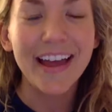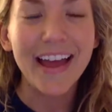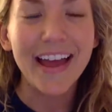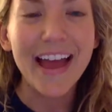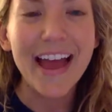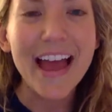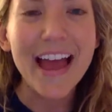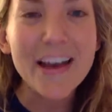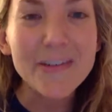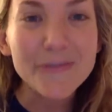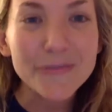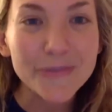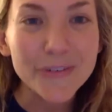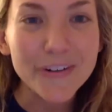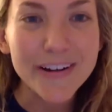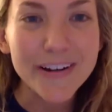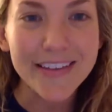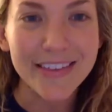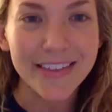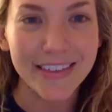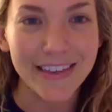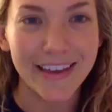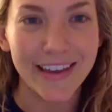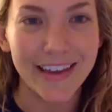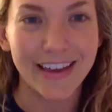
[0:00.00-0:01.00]

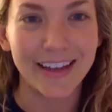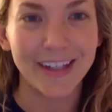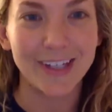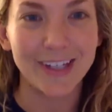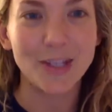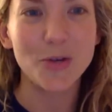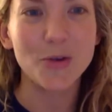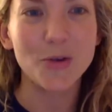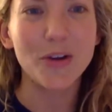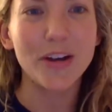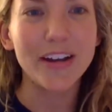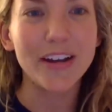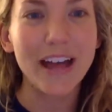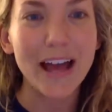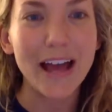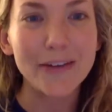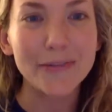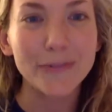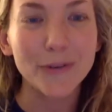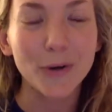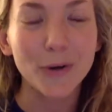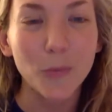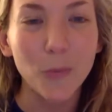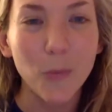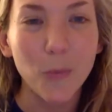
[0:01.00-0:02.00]
Everything you could
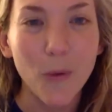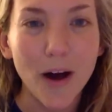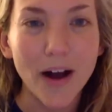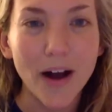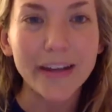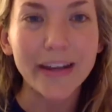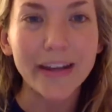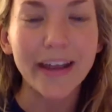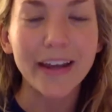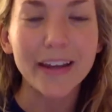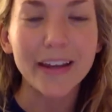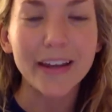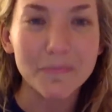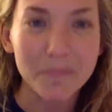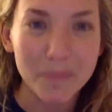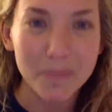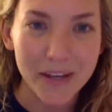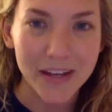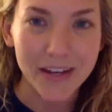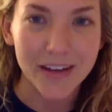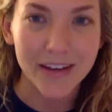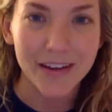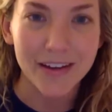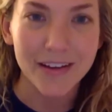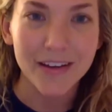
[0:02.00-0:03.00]
ever want and
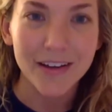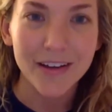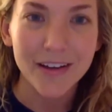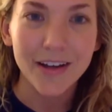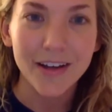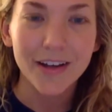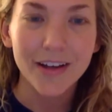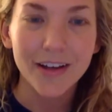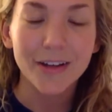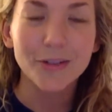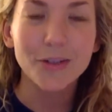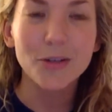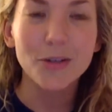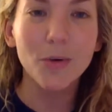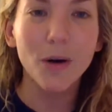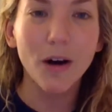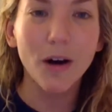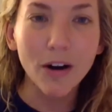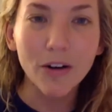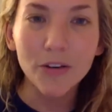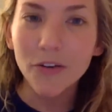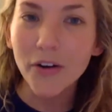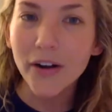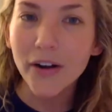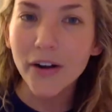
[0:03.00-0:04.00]
be, you
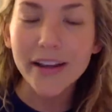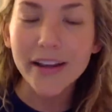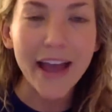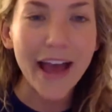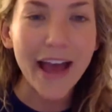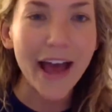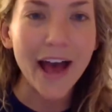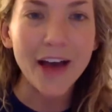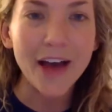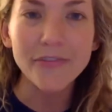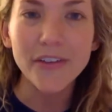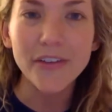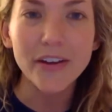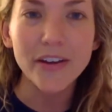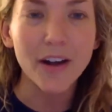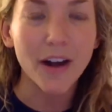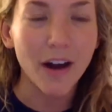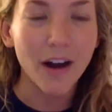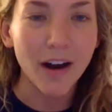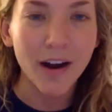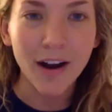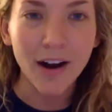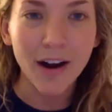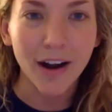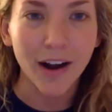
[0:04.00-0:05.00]
already have and
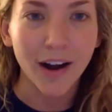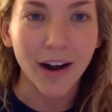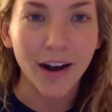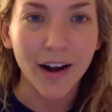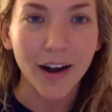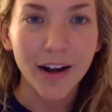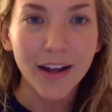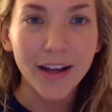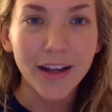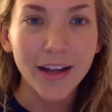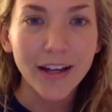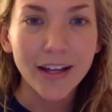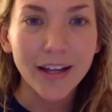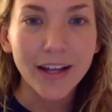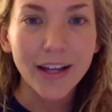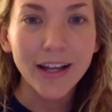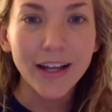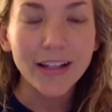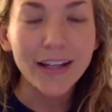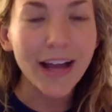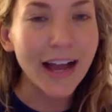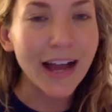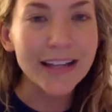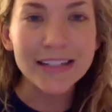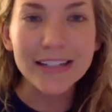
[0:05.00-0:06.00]
are.
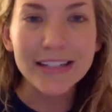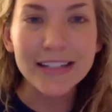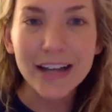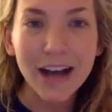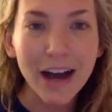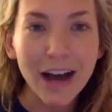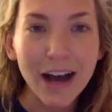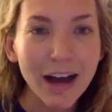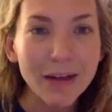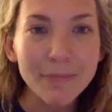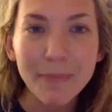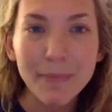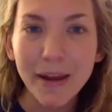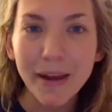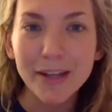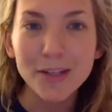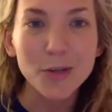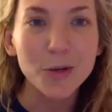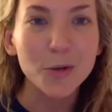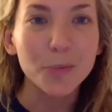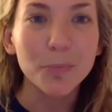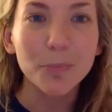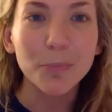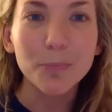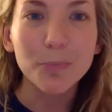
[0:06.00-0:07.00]
Guys, God made
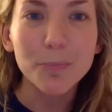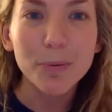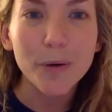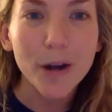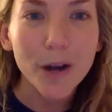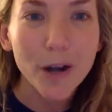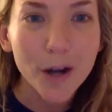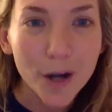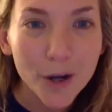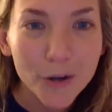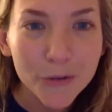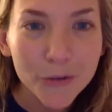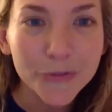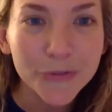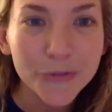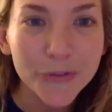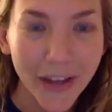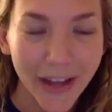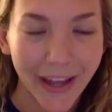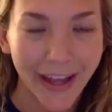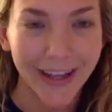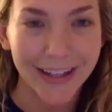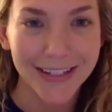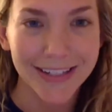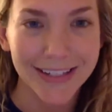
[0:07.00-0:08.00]
you
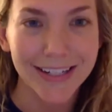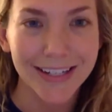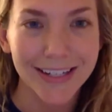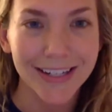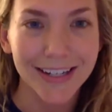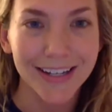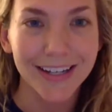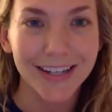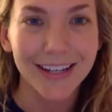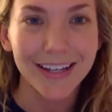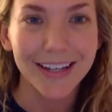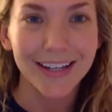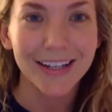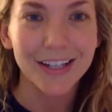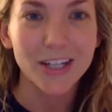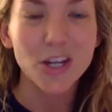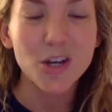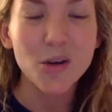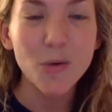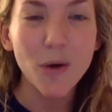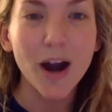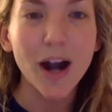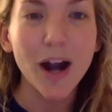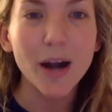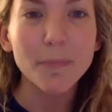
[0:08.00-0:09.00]
perfect.
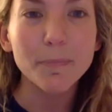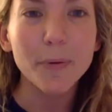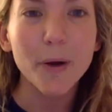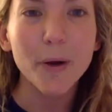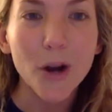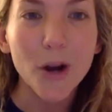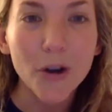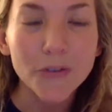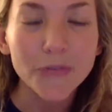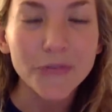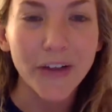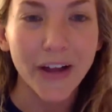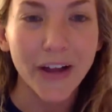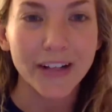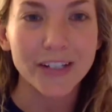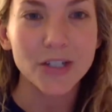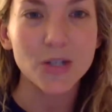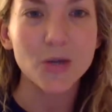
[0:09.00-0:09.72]
You are perfect.